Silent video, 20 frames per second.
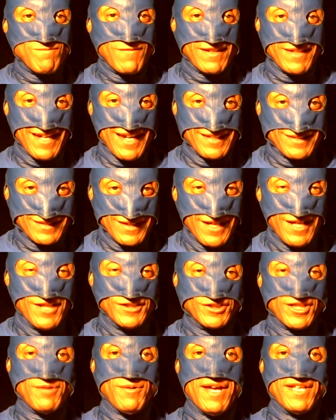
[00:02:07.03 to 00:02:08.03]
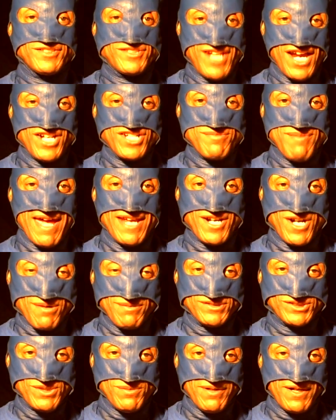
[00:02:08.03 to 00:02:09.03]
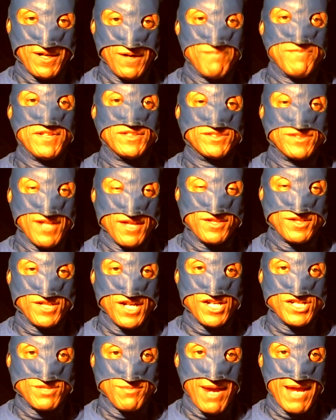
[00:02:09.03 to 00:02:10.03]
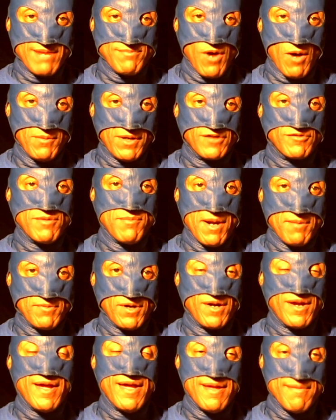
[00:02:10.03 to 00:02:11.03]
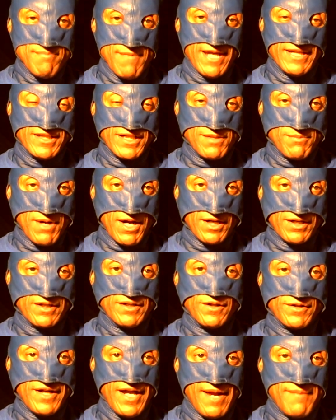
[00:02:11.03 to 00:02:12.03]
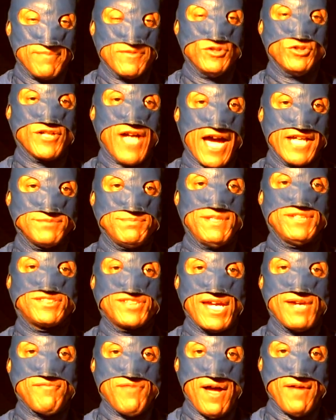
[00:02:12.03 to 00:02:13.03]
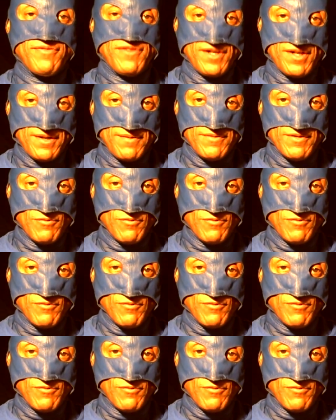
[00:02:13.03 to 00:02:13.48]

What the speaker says: Yes. So anyway, it's Danger Man, the Urban Superhero. This is another Danger Man moment. Remember, made in America. Okay. You guys be safe out there.